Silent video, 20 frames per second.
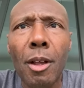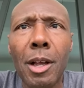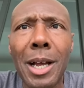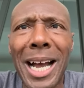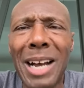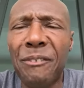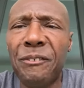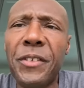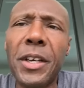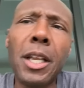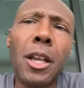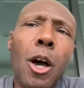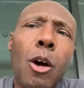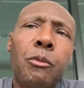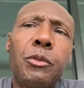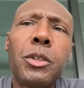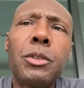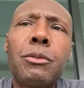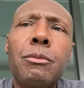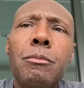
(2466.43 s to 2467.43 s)
I fell
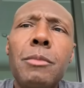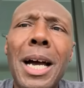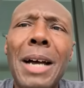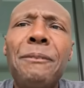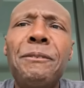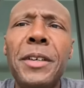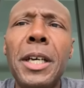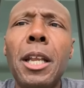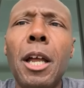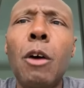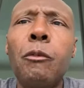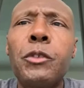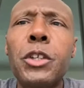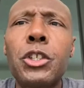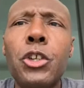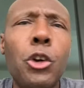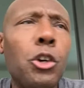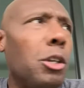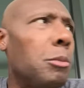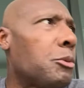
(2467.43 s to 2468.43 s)
off the, I fell off the
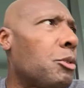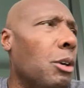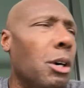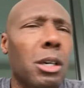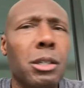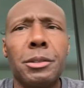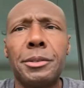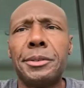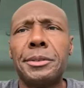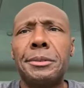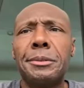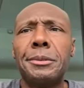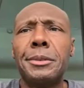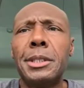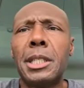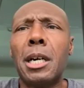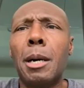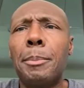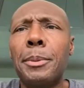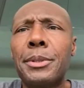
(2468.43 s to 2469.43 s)
turnip truck
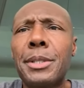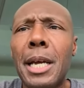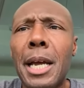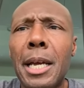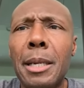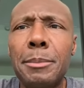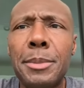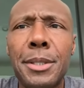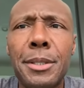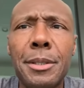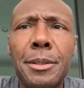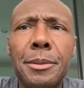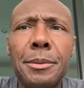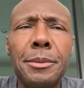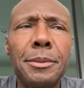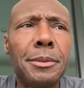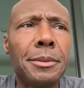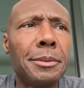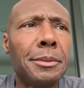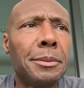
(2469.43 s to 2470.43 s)
a couple times.
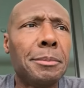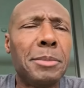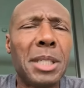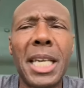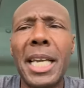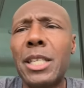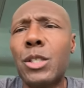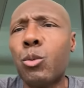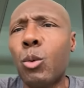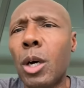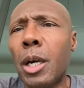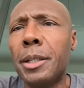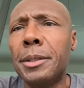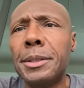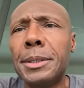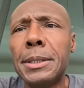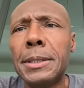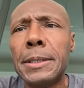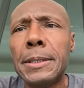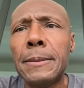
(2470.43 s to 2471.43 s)
But guess what?
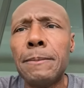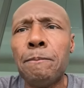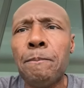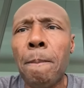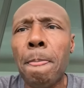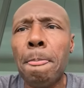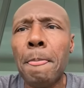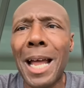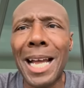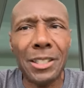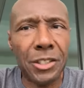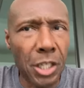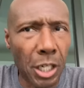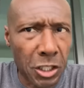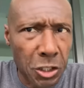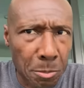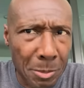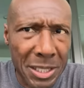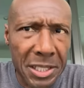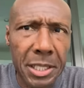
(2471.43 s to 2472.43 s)
I
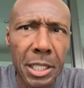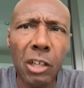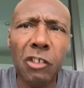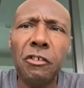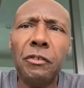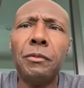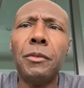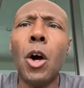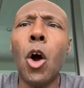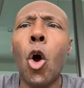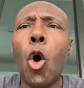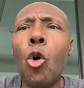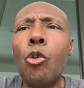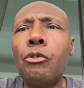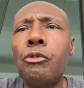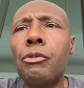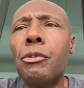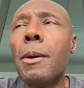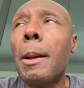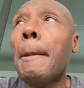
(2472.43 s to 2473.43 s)
dust myself
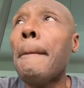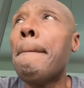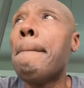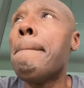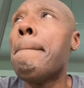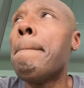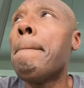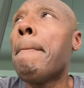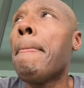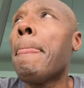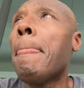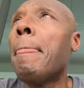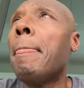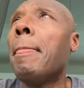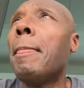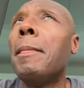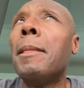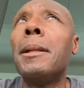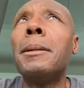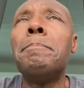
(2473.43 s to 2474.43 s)
off
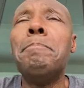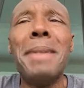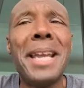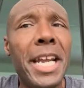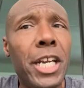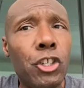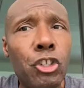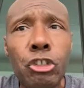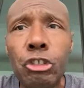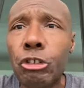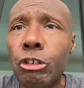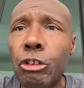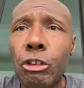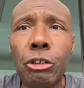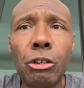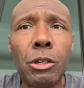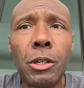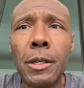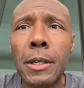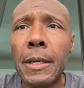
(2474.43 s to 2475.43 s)
made
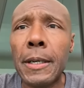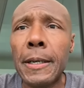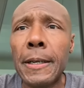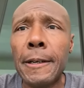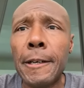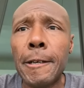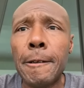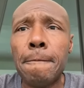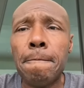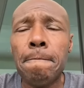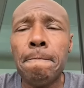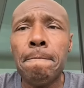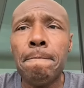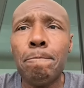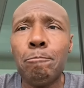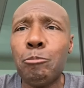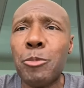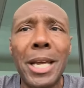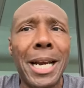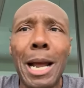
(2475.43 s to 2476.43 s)
sure
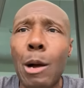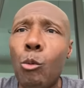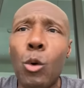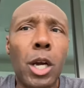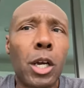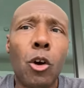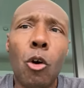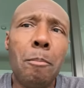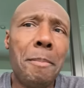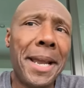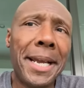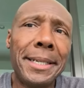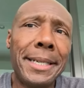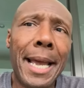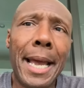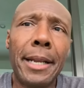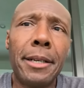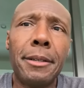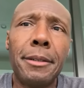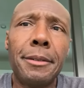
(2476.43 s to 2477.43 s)
that I wasn't gonna make
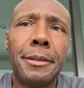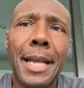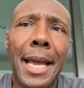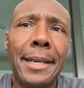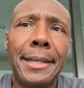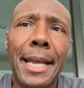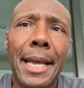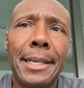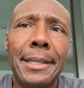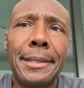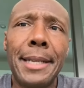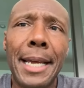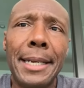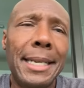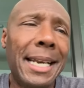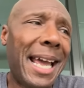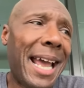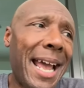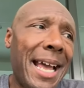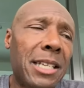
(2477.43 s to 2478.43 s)
that that that that
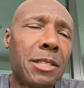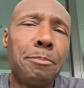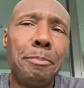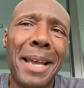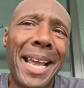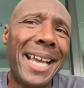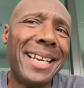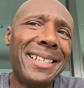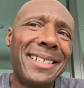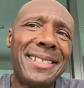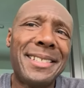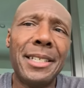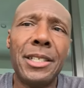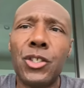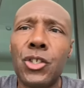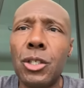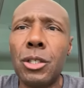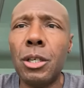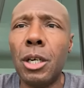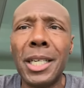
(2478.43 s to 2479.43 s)
last bad
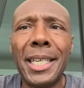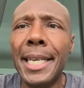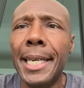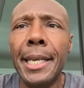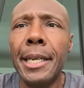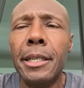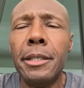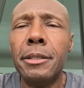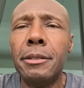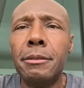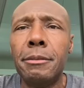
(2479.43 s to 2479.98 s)
decision again.